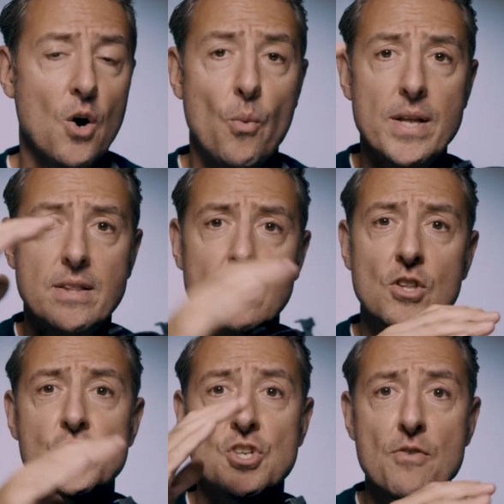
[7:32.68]
with the
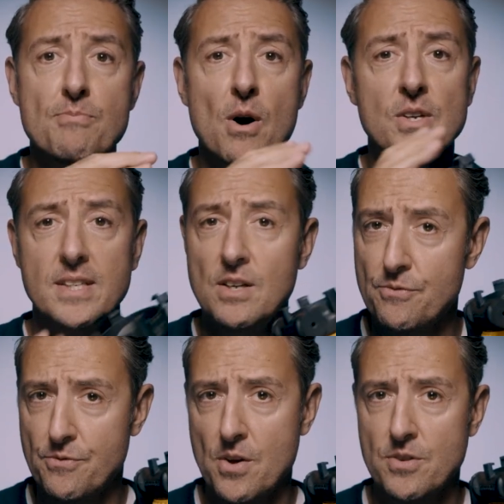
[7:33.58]
softbox in
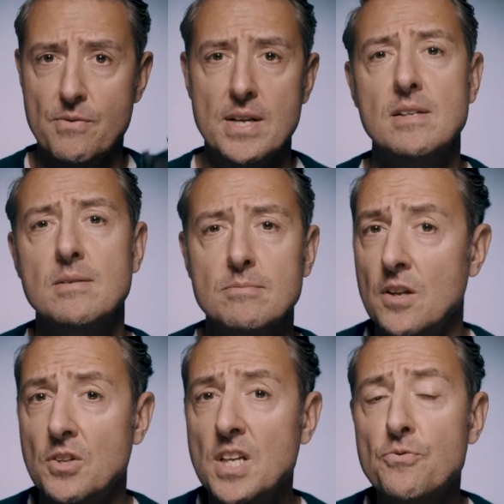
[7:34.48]
front of it.
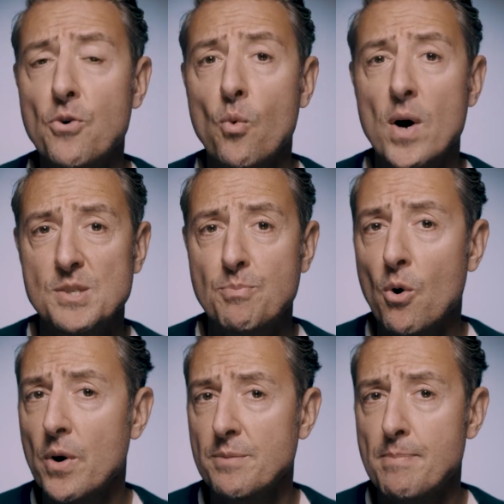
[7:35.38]
The D4 was
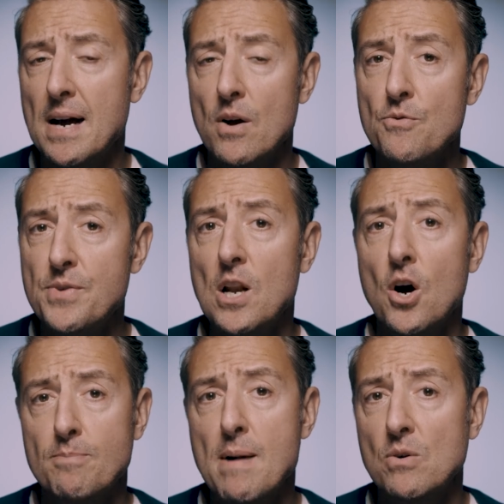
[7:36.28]
powered by a
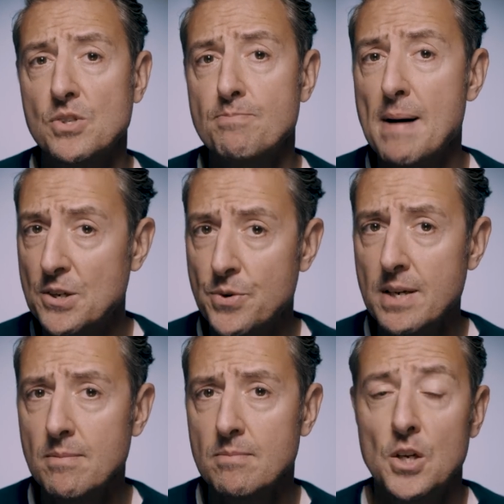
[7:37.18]
V-Lock mount
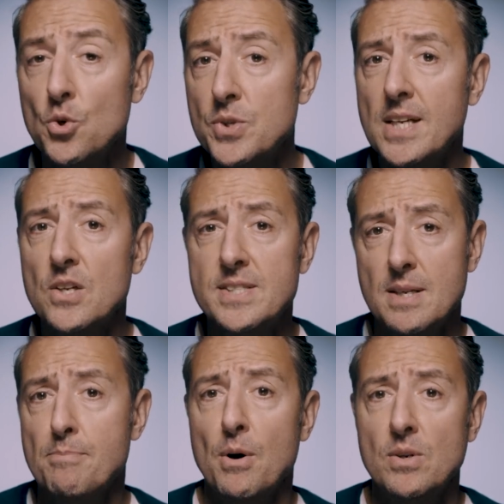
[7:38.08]
battery using a
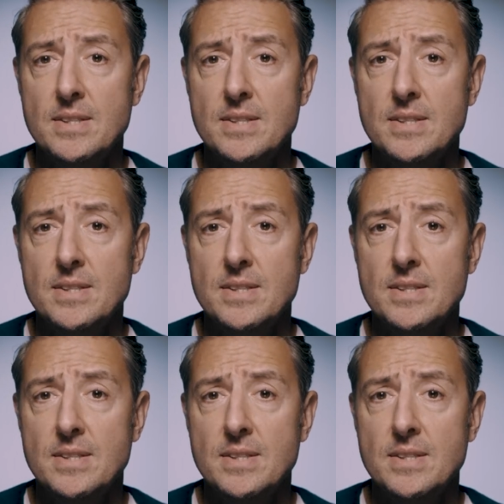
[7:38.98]
simple